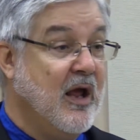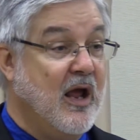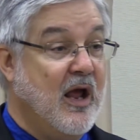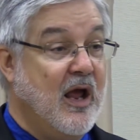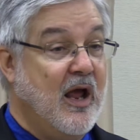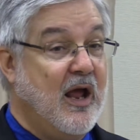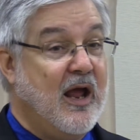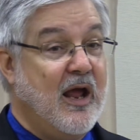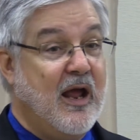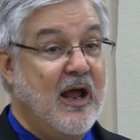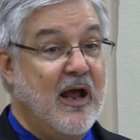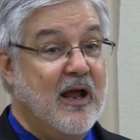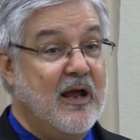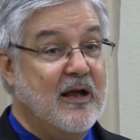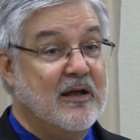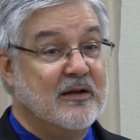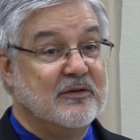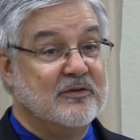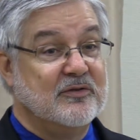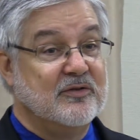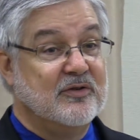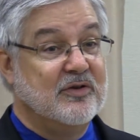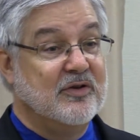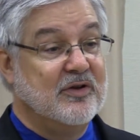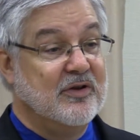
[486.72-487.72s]

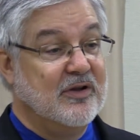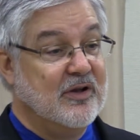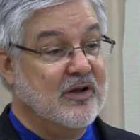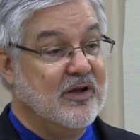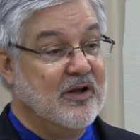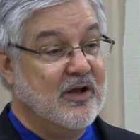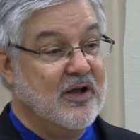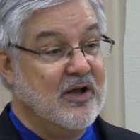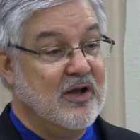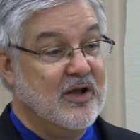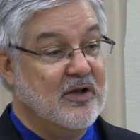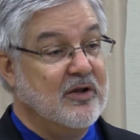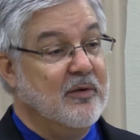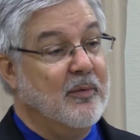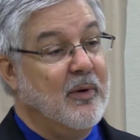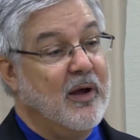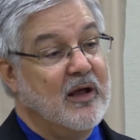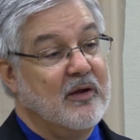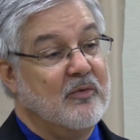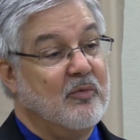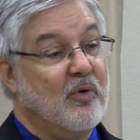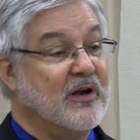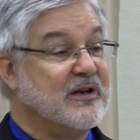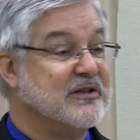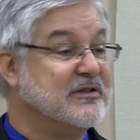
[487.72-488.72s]
And you
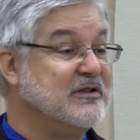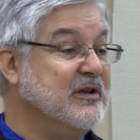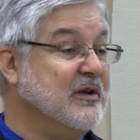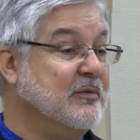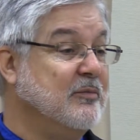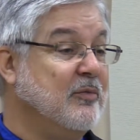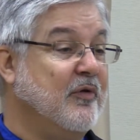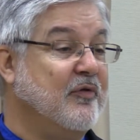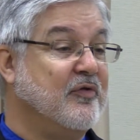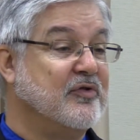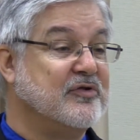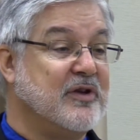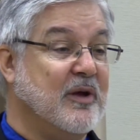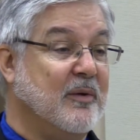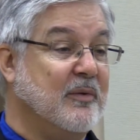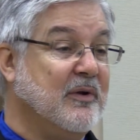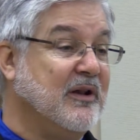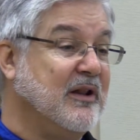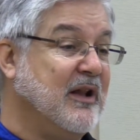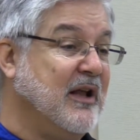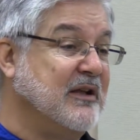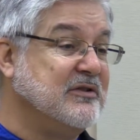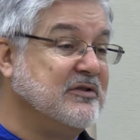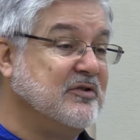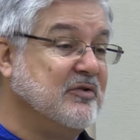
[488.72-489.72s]
might want to see a movie or something that
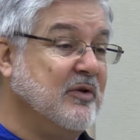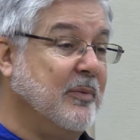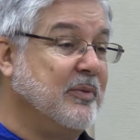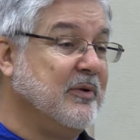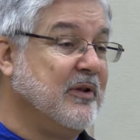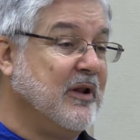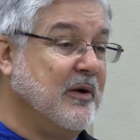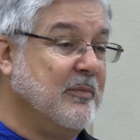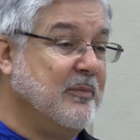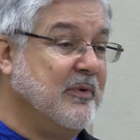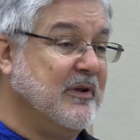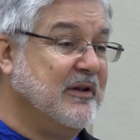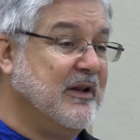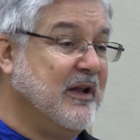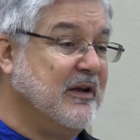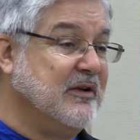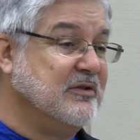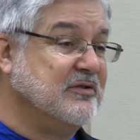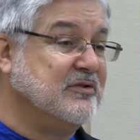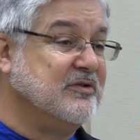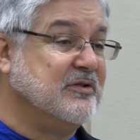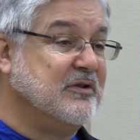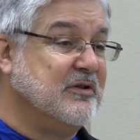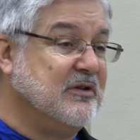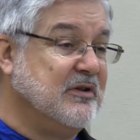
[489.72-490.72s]
lights you up a little bit, and then
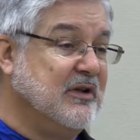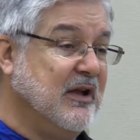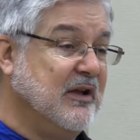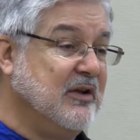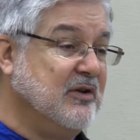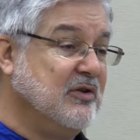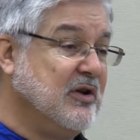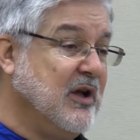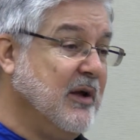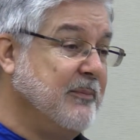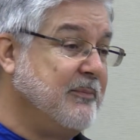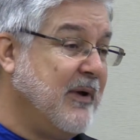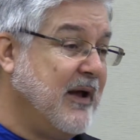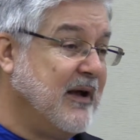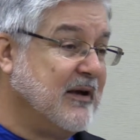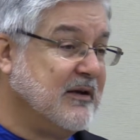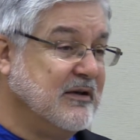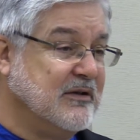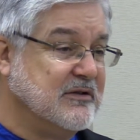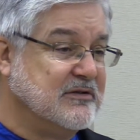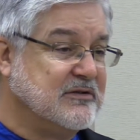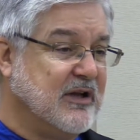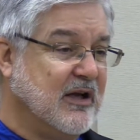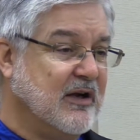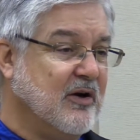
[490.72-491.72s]
you get back
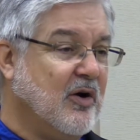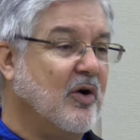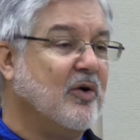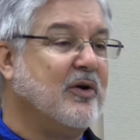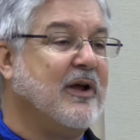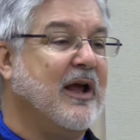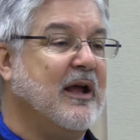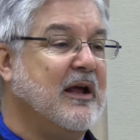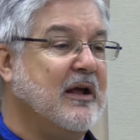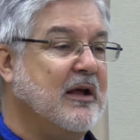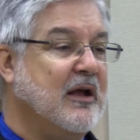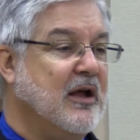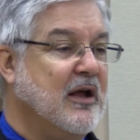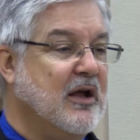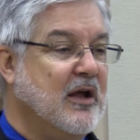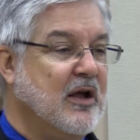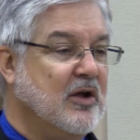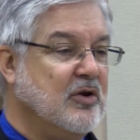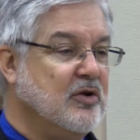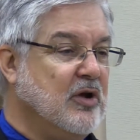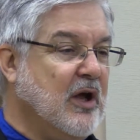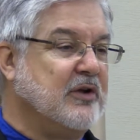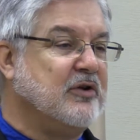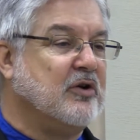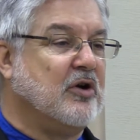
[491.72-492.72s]
and it's like, okay,
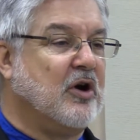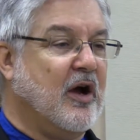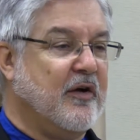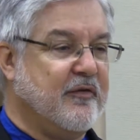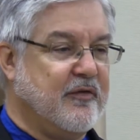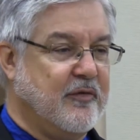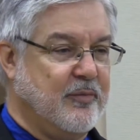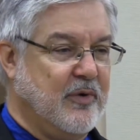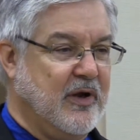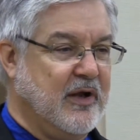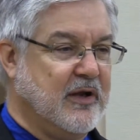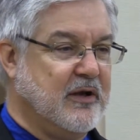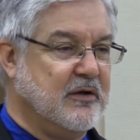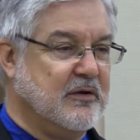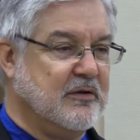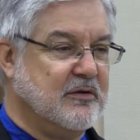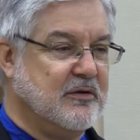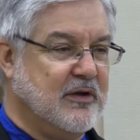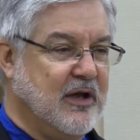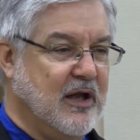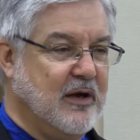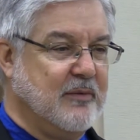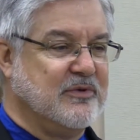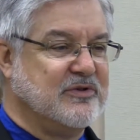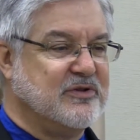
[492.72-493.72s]
you had your coffee break.
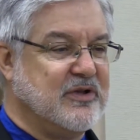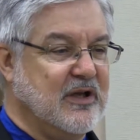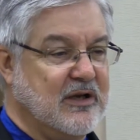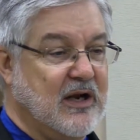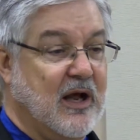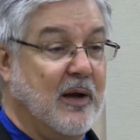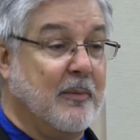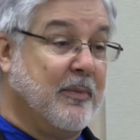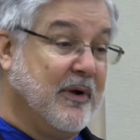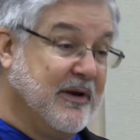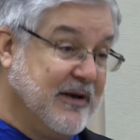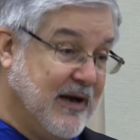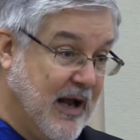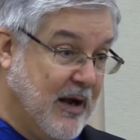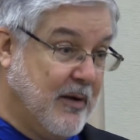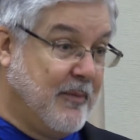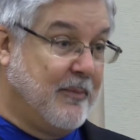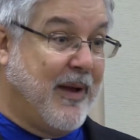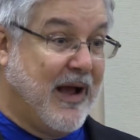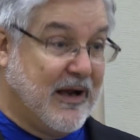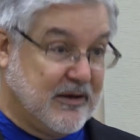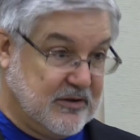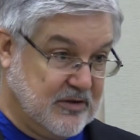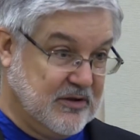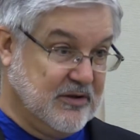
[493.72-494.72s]
The enemy say, no, but now
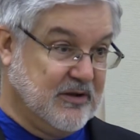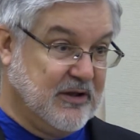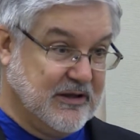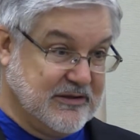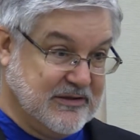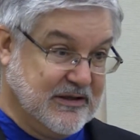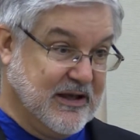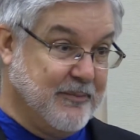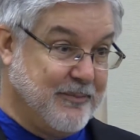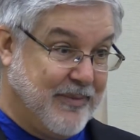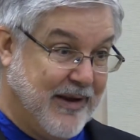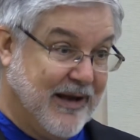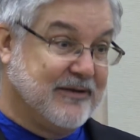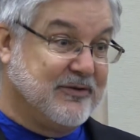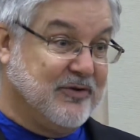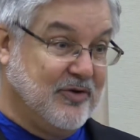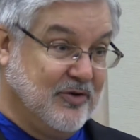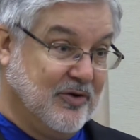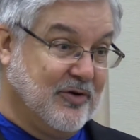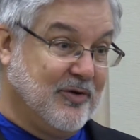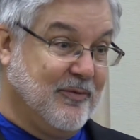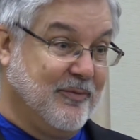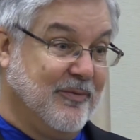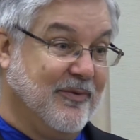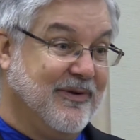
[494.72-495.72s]
let's get back to
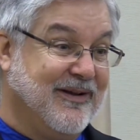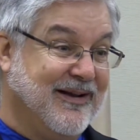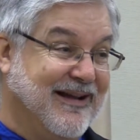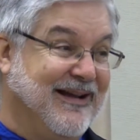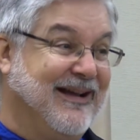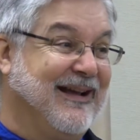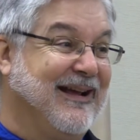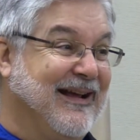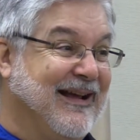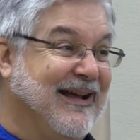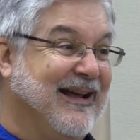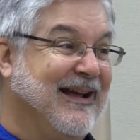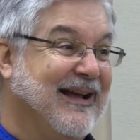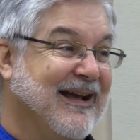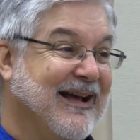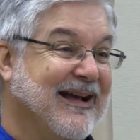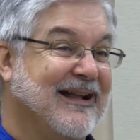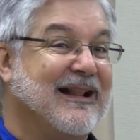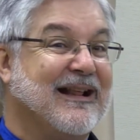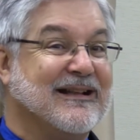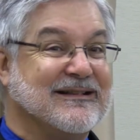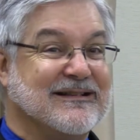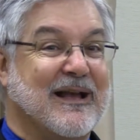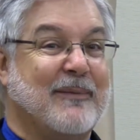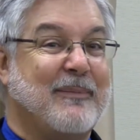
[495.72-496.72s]

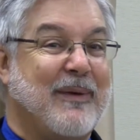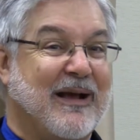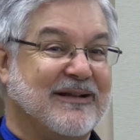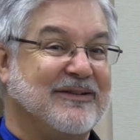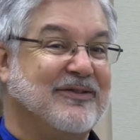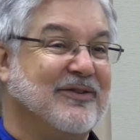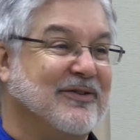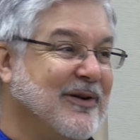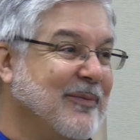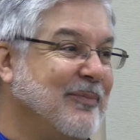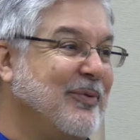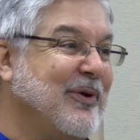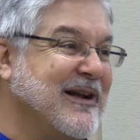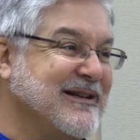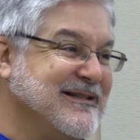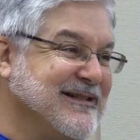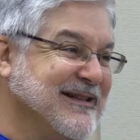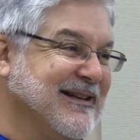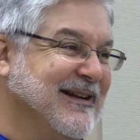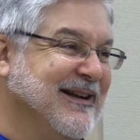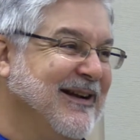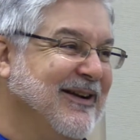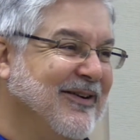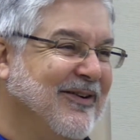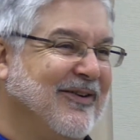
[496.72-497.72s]
your
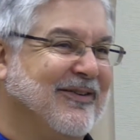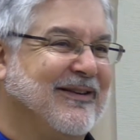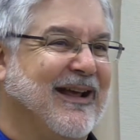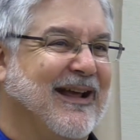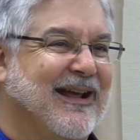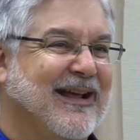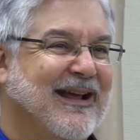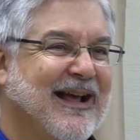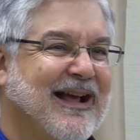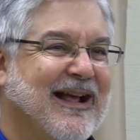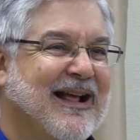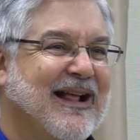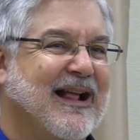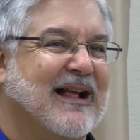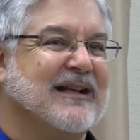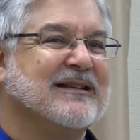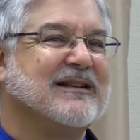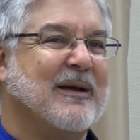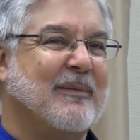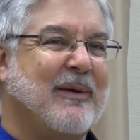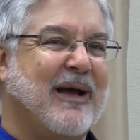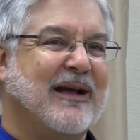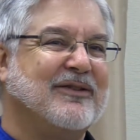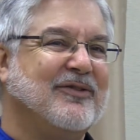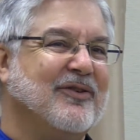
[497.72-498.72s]
depression. Okay, let's
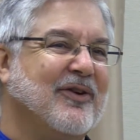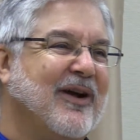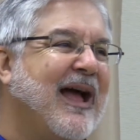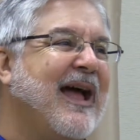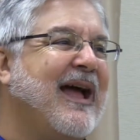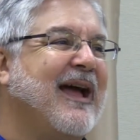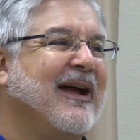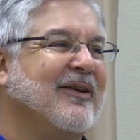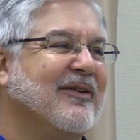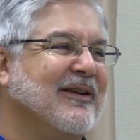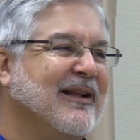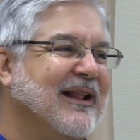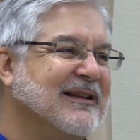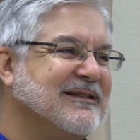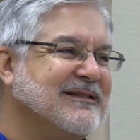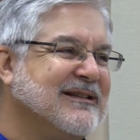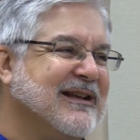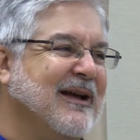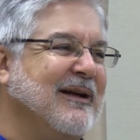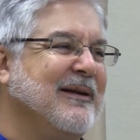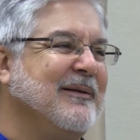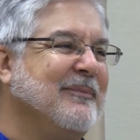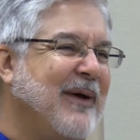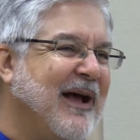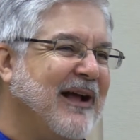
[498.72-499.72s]
get back to your anger. Let's
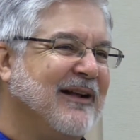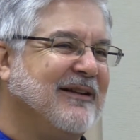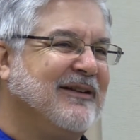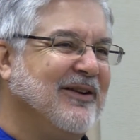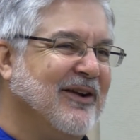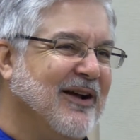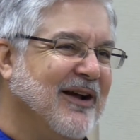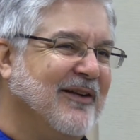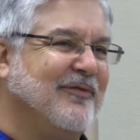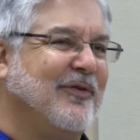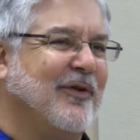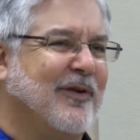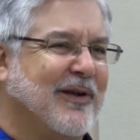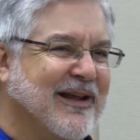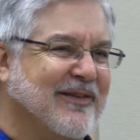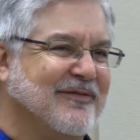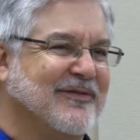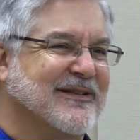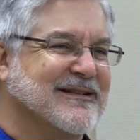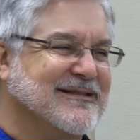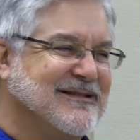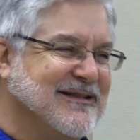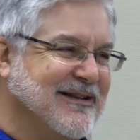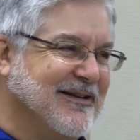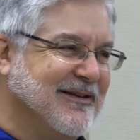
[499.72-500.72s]
get back to your
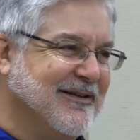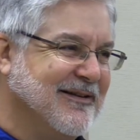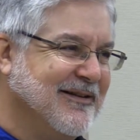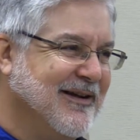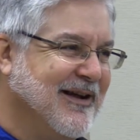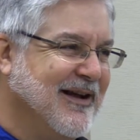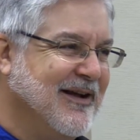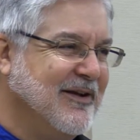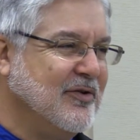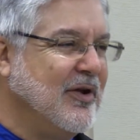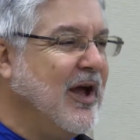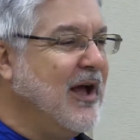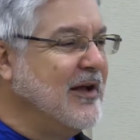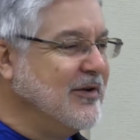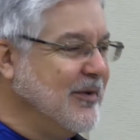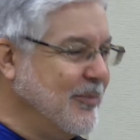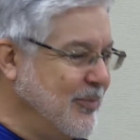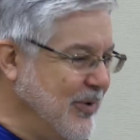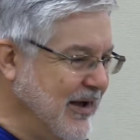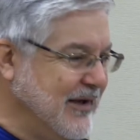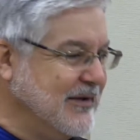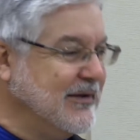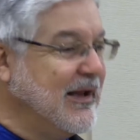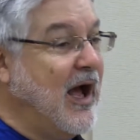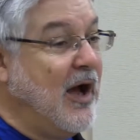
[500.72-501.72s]
unforgiveness here. You had your
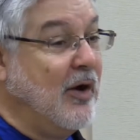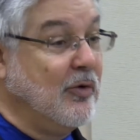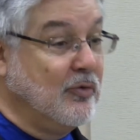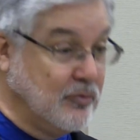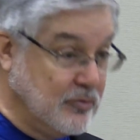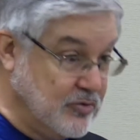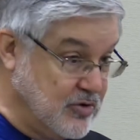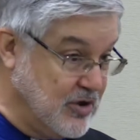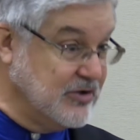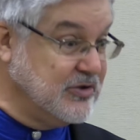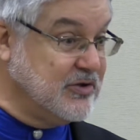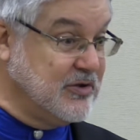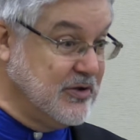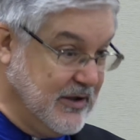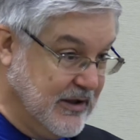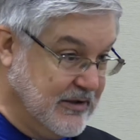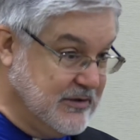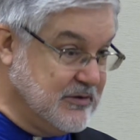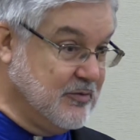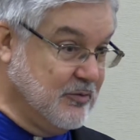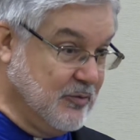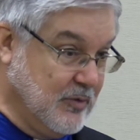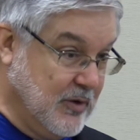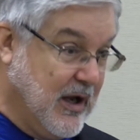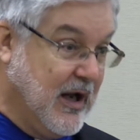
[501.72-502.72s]
break. Now
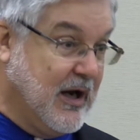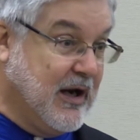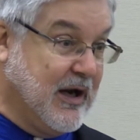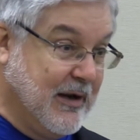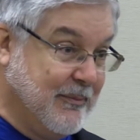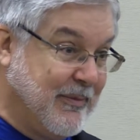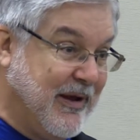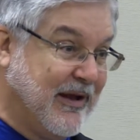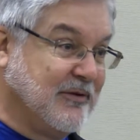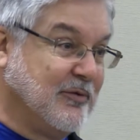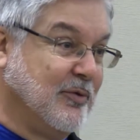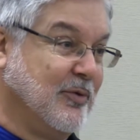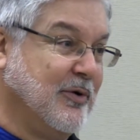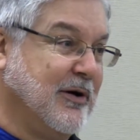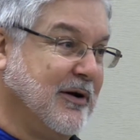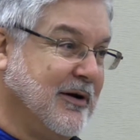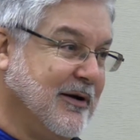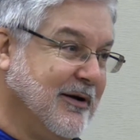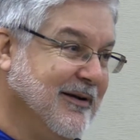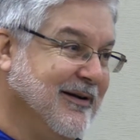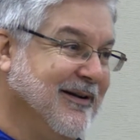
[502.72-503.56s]
we've got to get back to work.